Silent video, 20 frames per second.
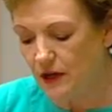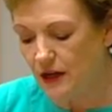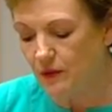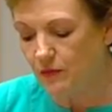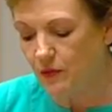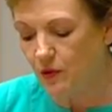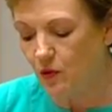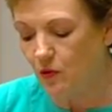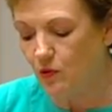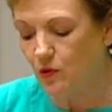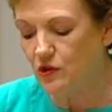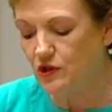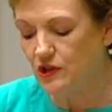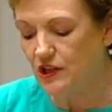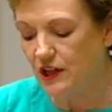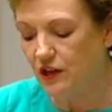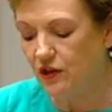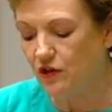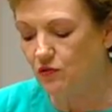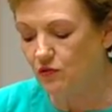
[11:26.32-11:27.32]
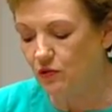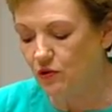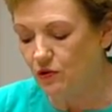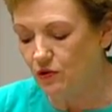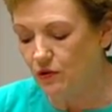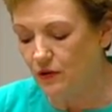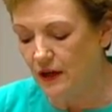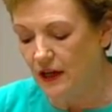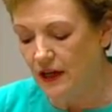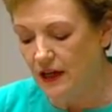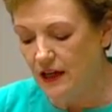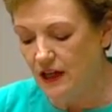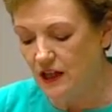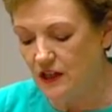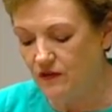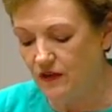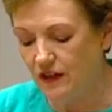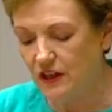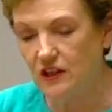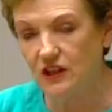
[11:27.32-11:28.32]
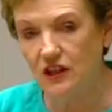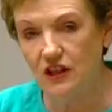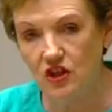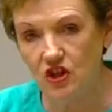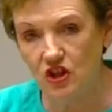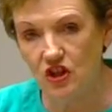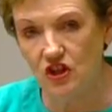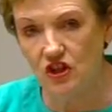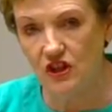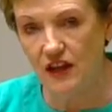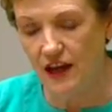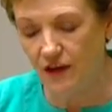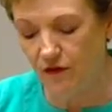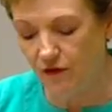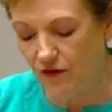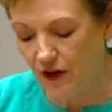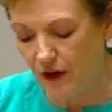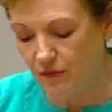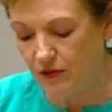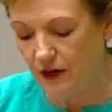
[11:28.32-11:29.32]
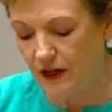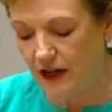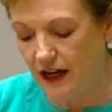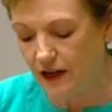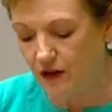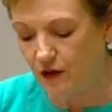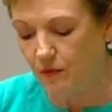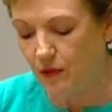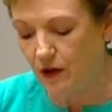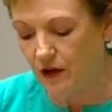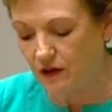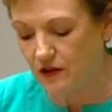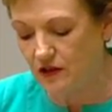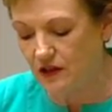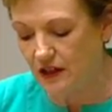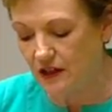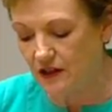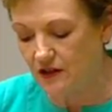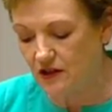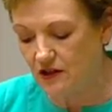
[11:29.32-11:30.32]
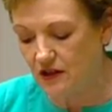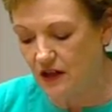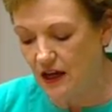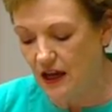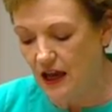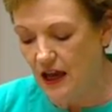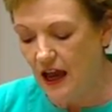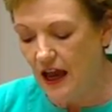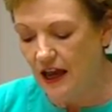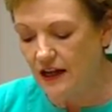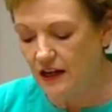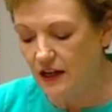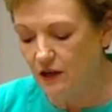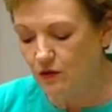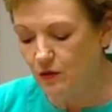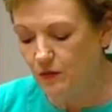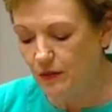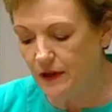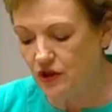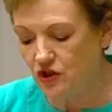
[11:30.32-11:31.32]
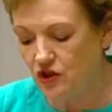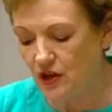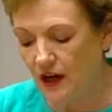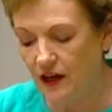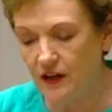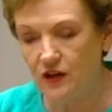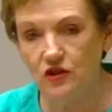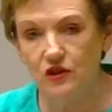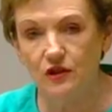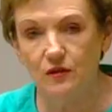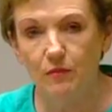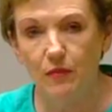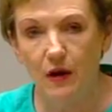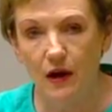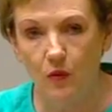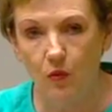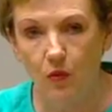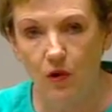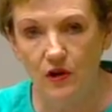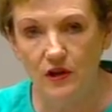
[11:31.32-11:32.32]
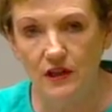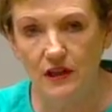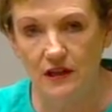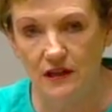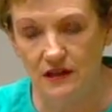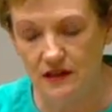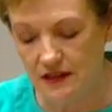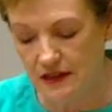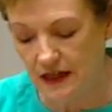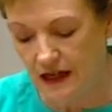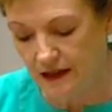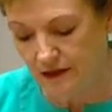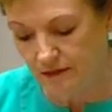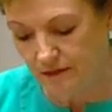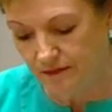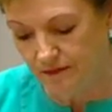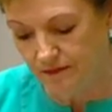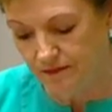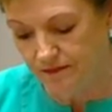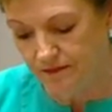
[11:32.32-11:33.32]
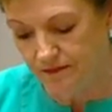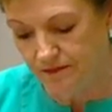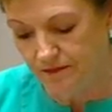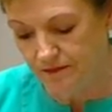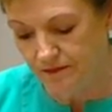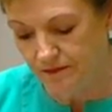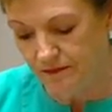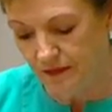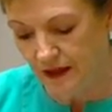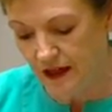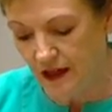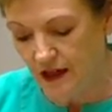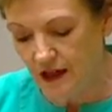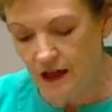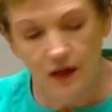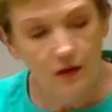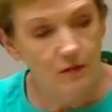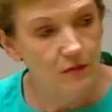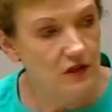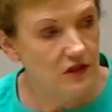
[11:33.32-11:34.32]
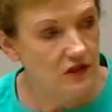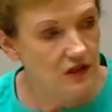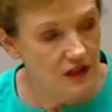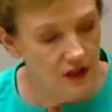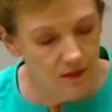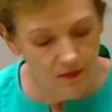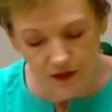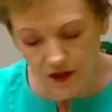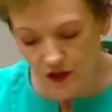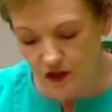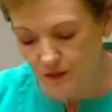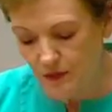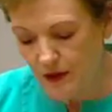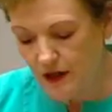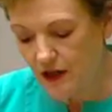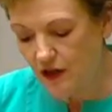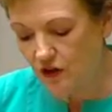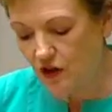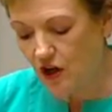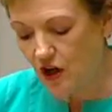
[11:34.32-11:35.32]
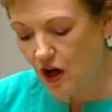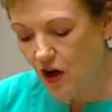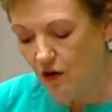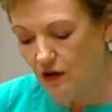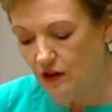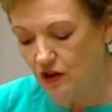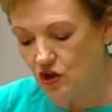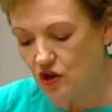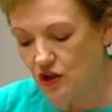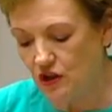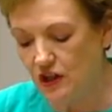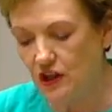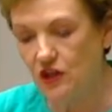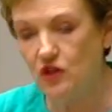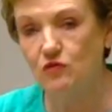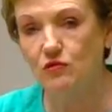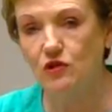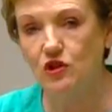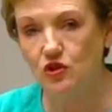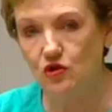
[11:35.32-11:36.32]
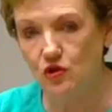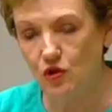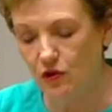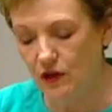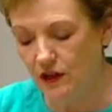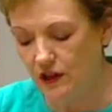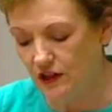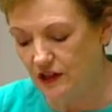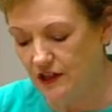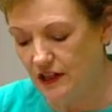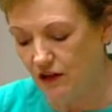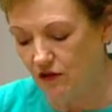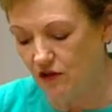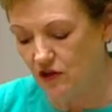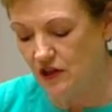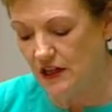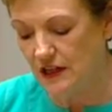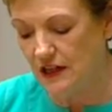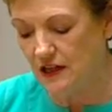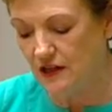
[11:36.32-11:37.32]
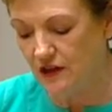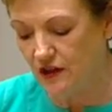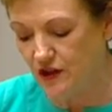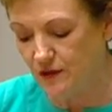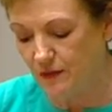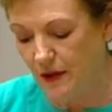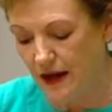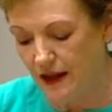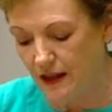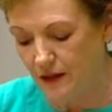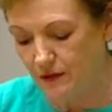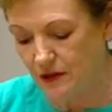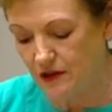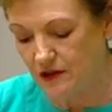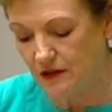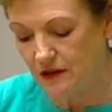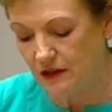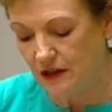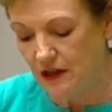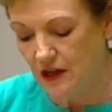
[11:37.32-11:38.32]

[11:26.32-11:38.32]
people will see through his fictitious and fabricated politics, and he will be judged by what he has done. Mr Deputy Speaker, the Coalition is restoring integrity in this parliament.